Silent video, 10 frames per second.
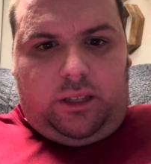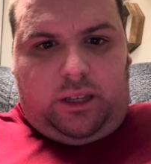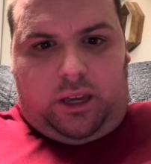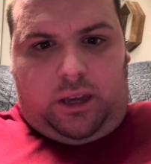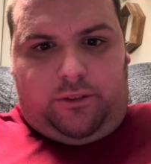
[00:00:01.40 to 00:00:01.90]

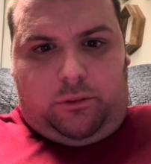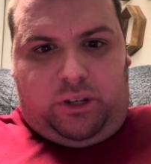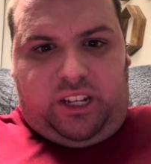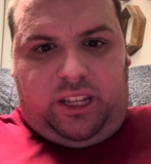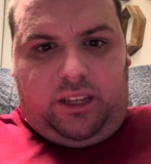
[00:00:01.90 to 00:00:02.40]
Hey
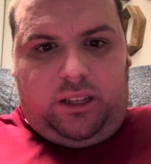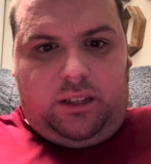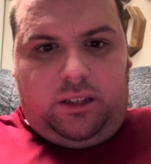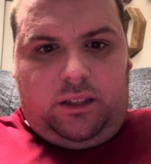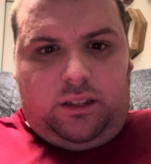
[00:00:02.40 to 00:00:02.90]
everybody,
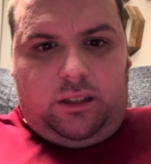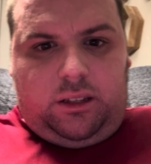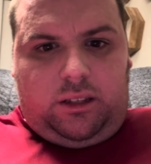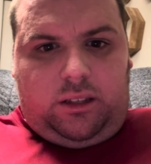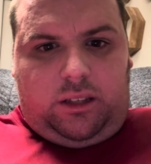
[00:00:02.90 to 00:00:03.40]

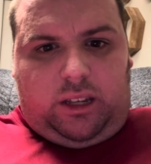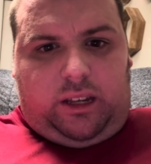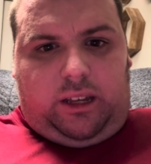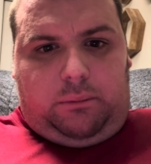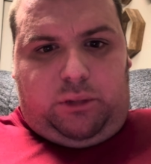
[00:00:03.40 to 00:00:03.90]

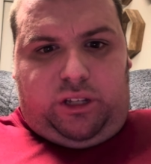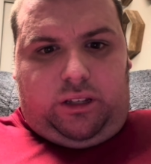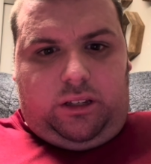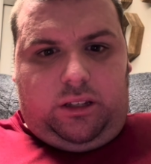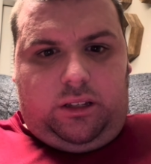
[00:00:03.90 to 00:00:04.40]
I
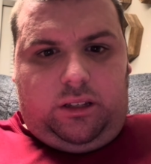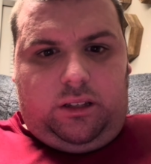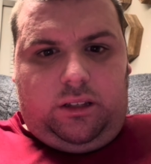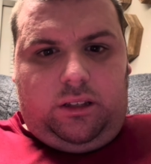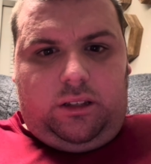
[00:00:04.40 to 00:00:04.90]

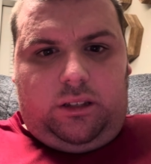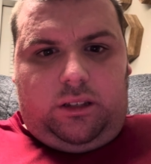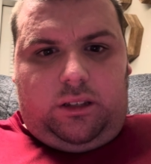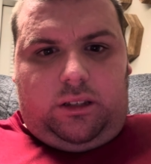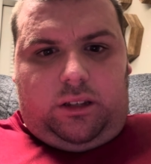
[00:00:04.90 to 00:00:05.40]

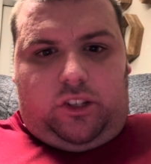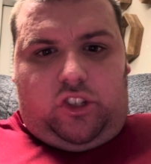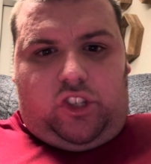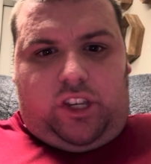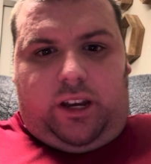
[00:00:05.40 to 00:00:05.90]

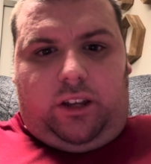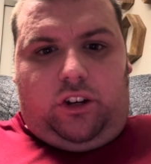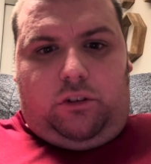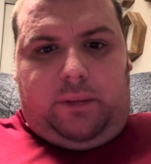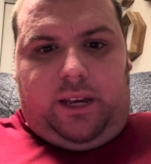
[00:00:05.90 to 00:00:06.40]
just got
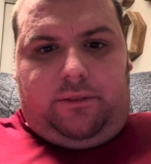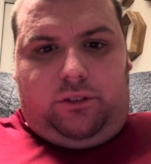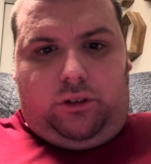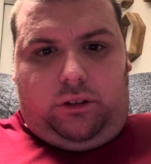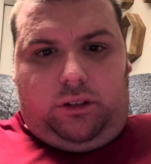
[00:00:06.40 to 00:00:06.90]
home
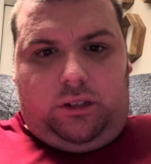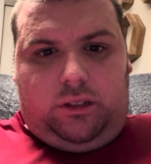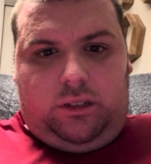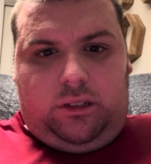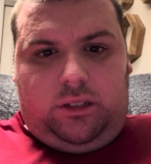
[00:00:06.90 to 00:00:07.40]
after
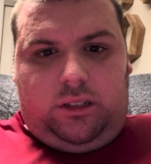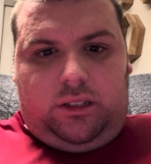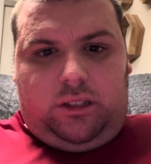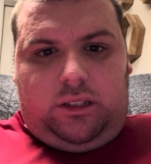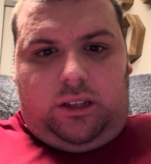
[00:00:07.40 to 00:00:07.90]

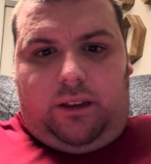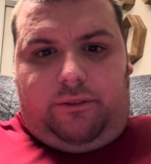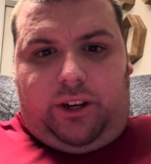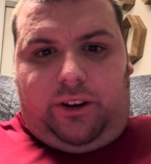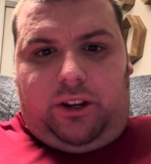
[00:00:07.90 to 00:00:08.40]
a
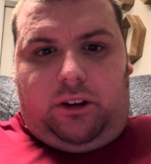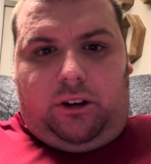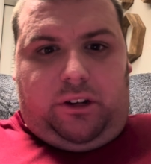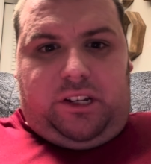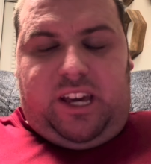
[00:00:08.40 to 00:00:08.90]
very
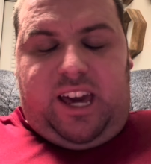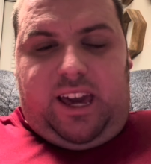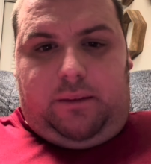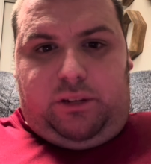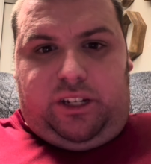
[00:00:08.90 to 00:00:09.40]
hard
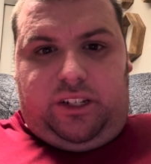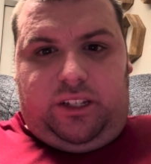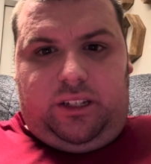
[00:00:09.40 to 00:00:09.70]
day, but